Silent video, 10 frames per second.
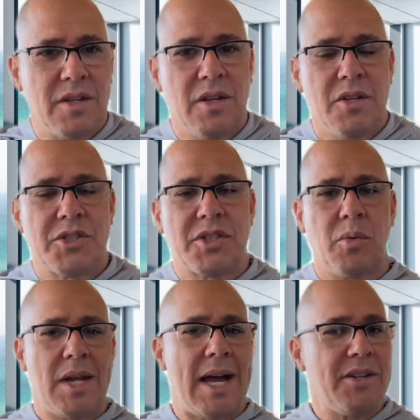So
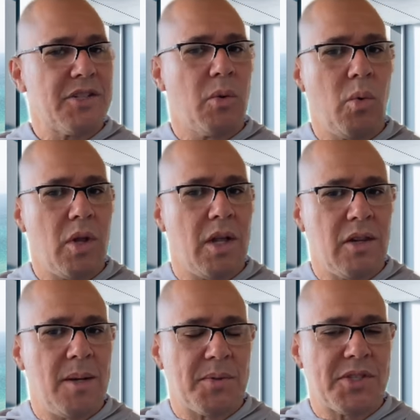not just a
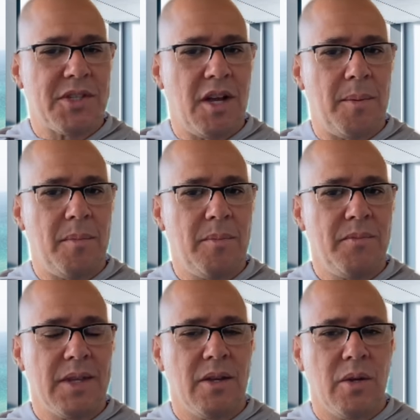lump sum.
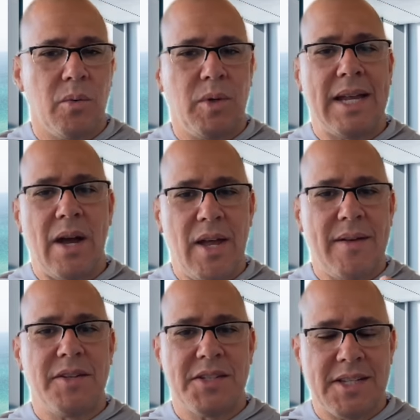We now have
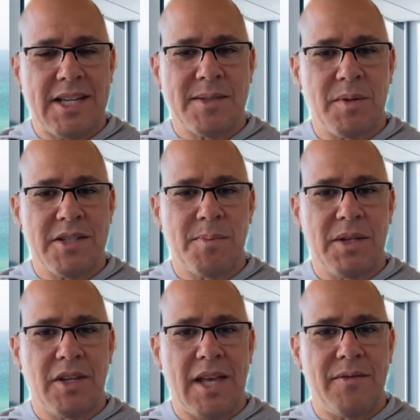an assessment that's
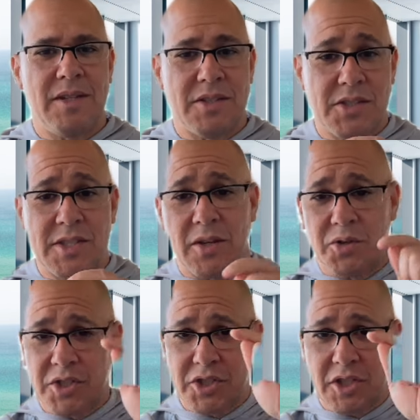been levied. The seller's
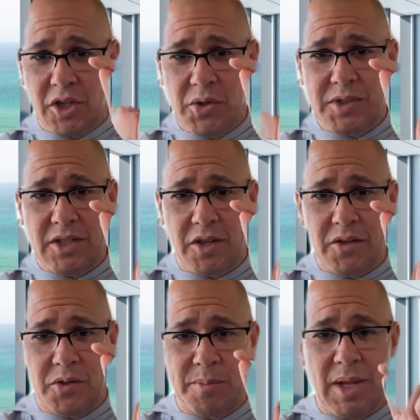disclosed it on
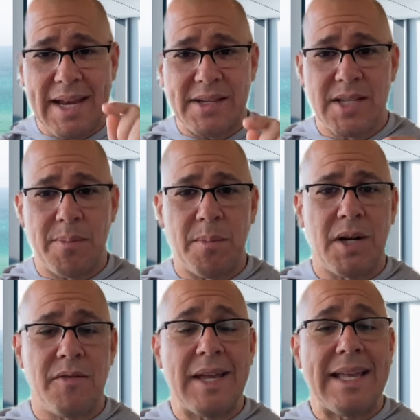those blanks up
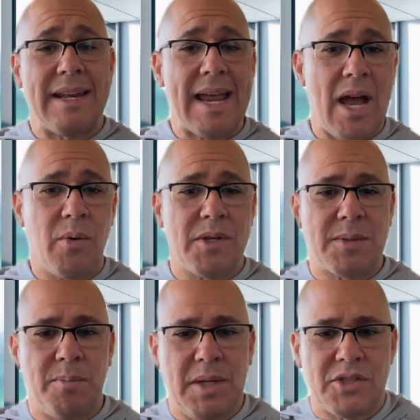above, and now it's
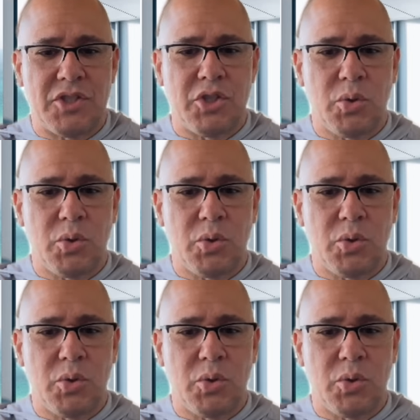due in